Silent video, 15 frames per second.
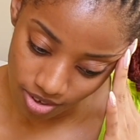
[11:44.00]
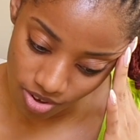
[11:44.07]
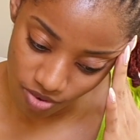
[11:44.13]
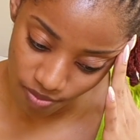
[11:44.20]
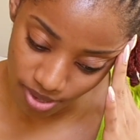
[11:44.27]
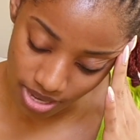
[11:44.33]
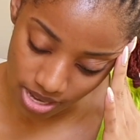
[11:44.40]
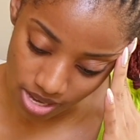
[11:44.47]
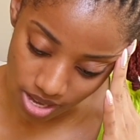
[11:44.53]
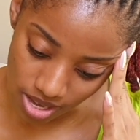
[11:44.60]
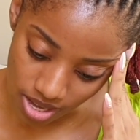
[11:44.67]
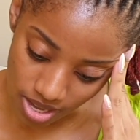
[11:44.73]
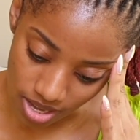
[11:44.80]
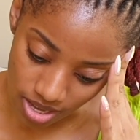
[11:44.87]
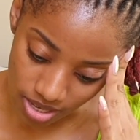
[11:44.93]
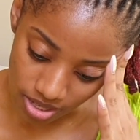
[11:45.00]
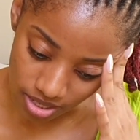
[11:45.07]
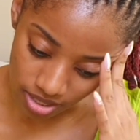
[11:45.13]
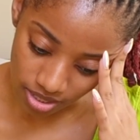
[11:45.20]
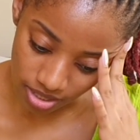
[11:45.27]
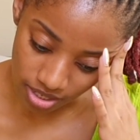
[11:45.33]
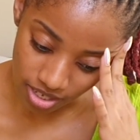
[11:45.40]
Oh my God.
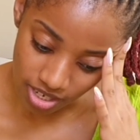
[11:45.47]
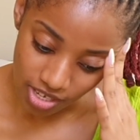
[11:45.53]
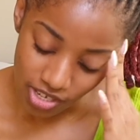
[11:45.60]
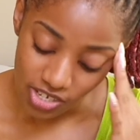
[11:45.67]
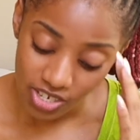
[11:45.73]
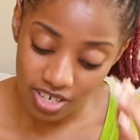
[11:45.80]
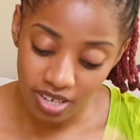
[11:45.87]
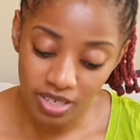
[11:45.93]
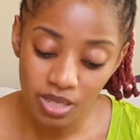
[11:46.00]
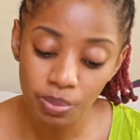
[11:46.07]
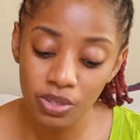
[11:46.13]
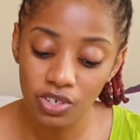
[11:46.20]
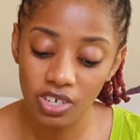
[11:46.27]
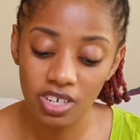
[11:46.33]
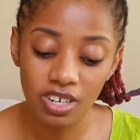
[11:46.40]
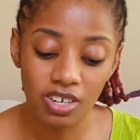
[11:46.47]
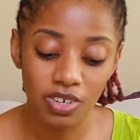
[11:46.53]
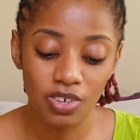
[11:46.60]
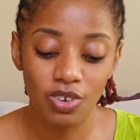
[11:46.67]
So this picture here, you